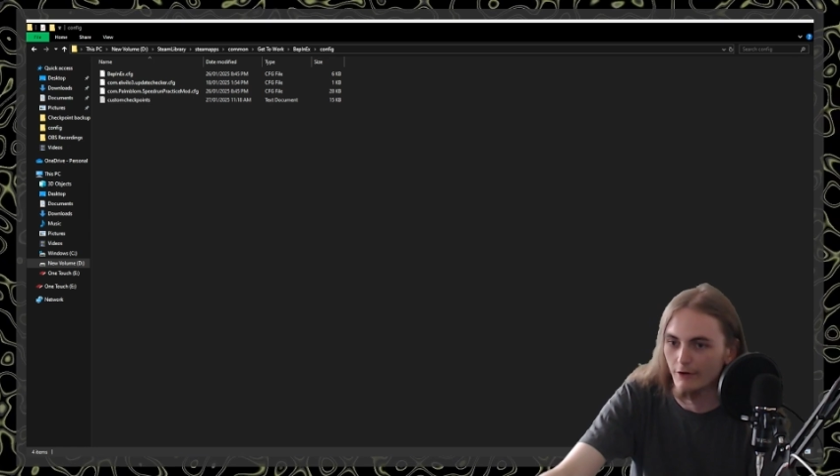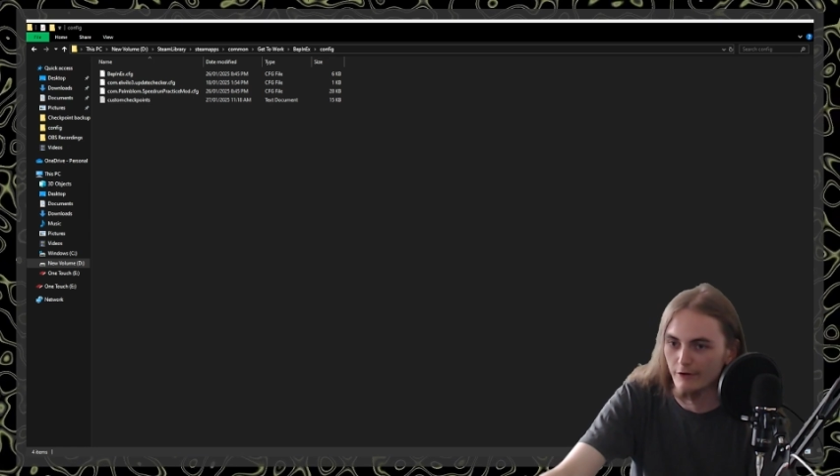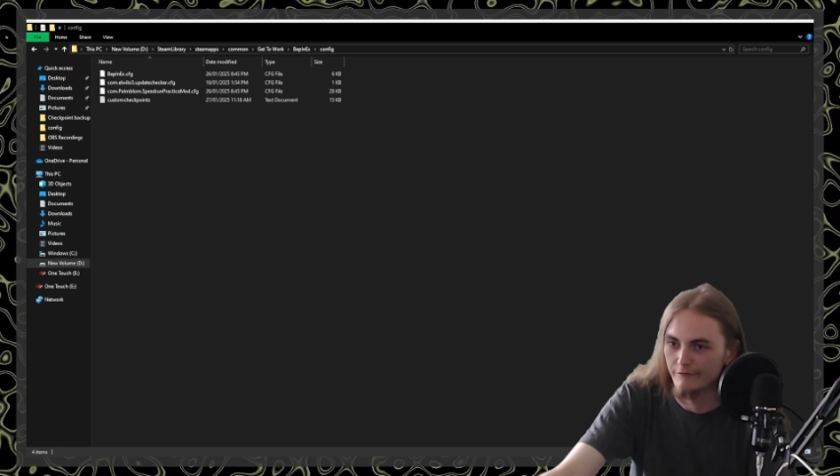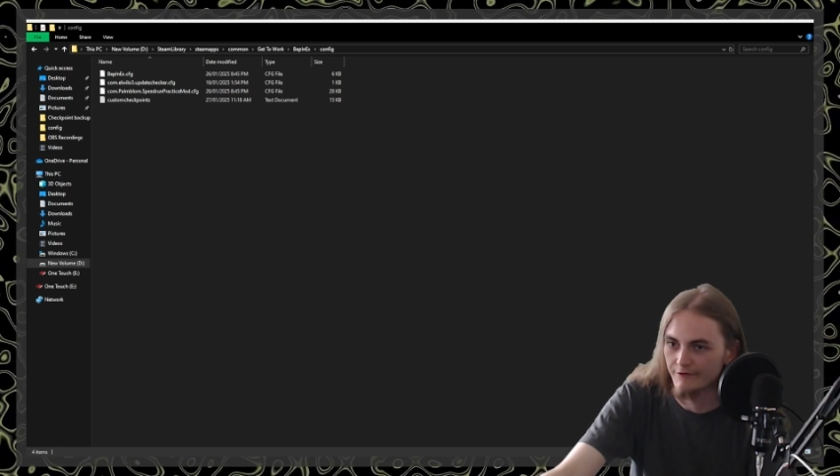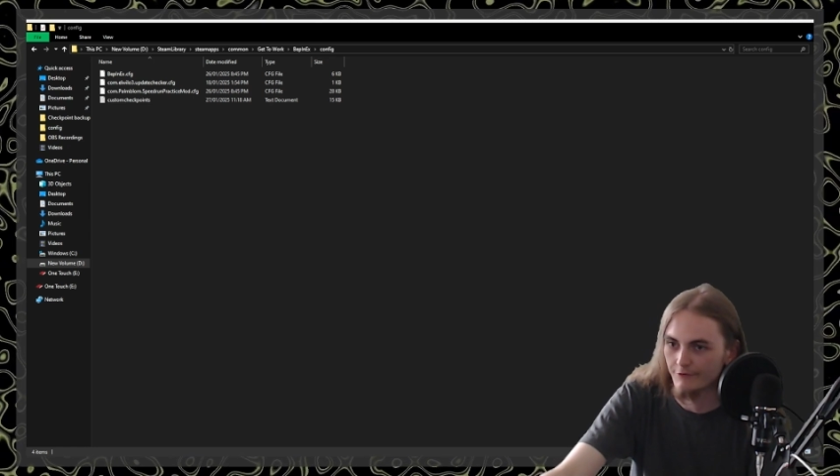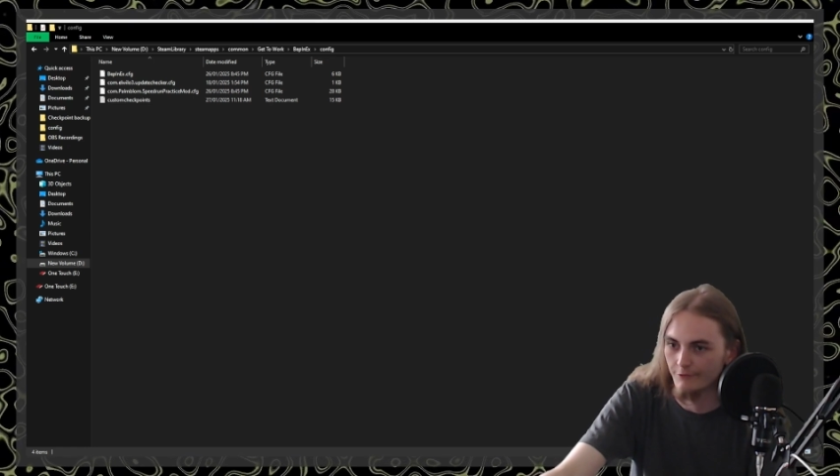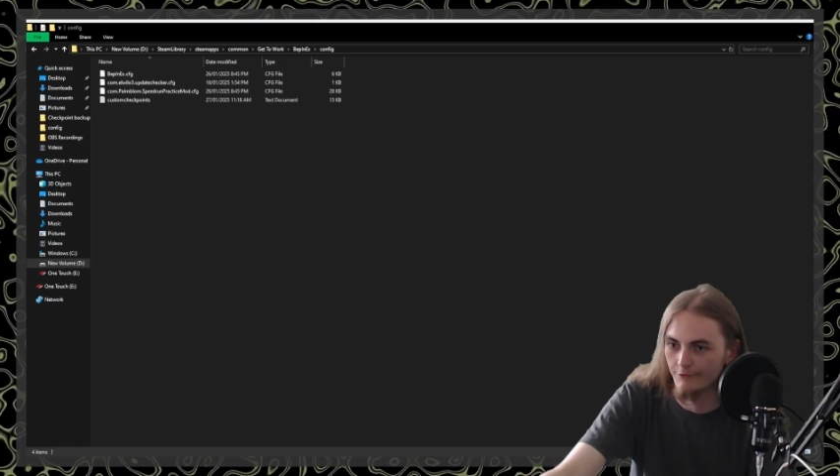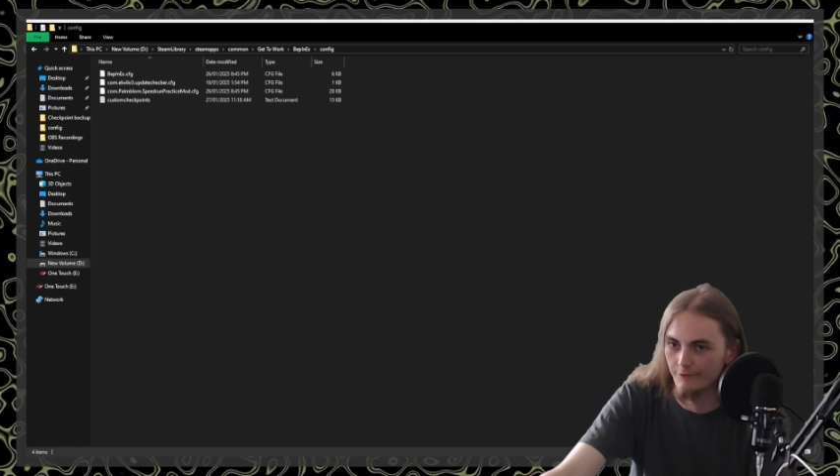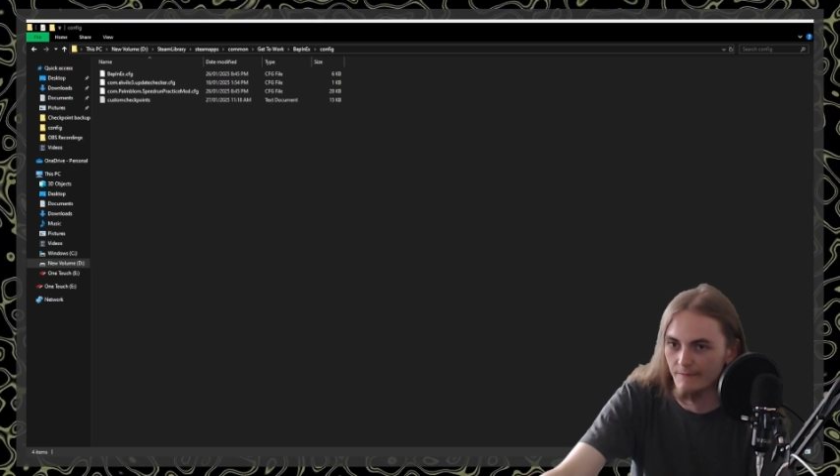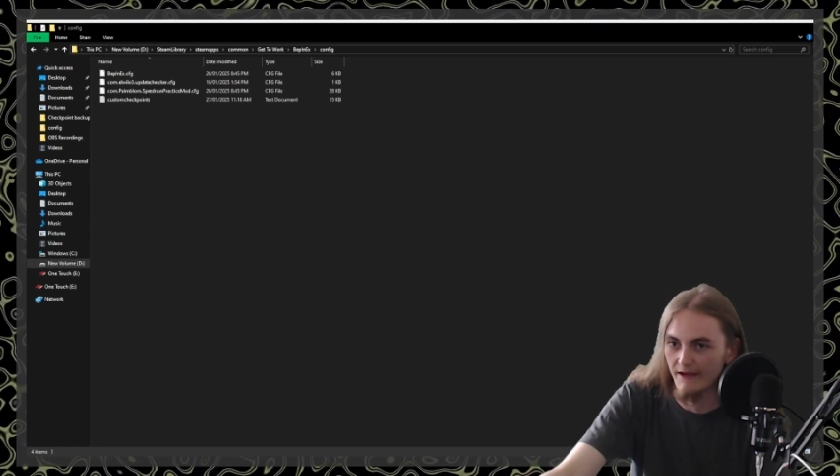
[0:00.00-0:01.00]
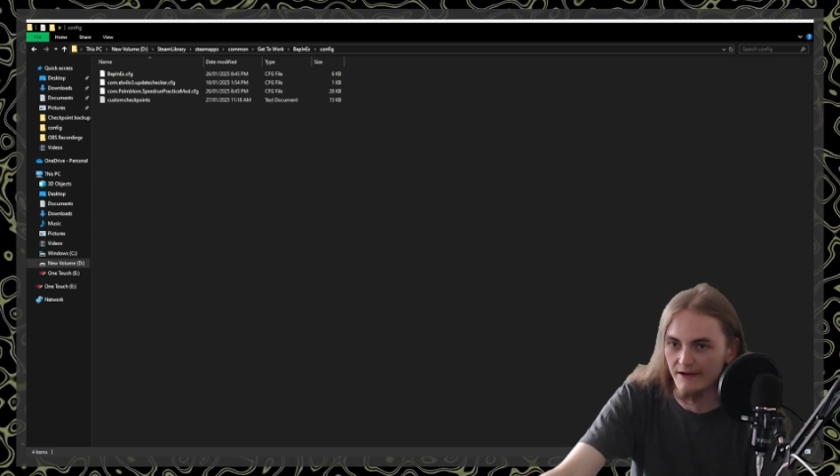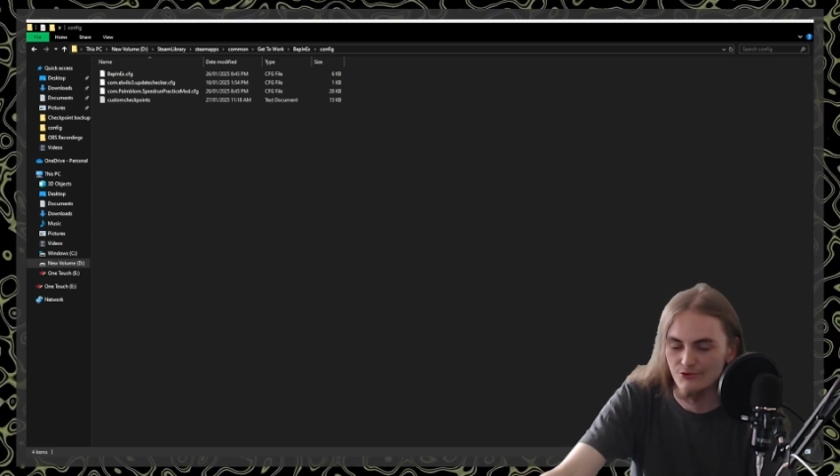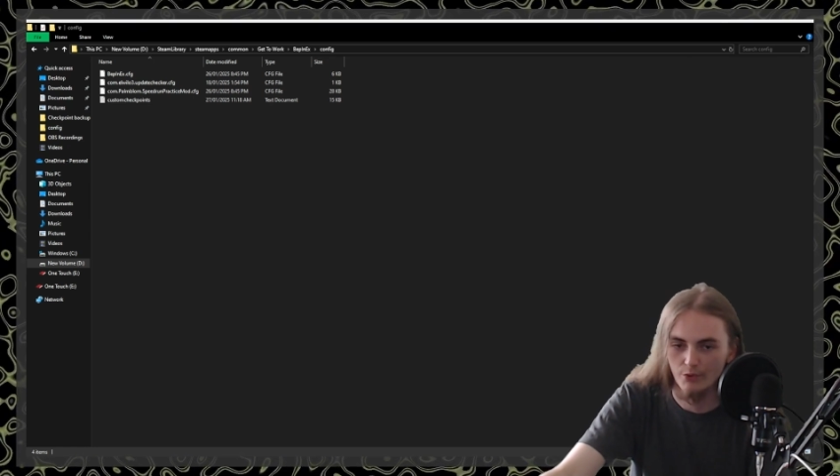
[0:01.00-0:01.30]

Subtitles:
over to the actual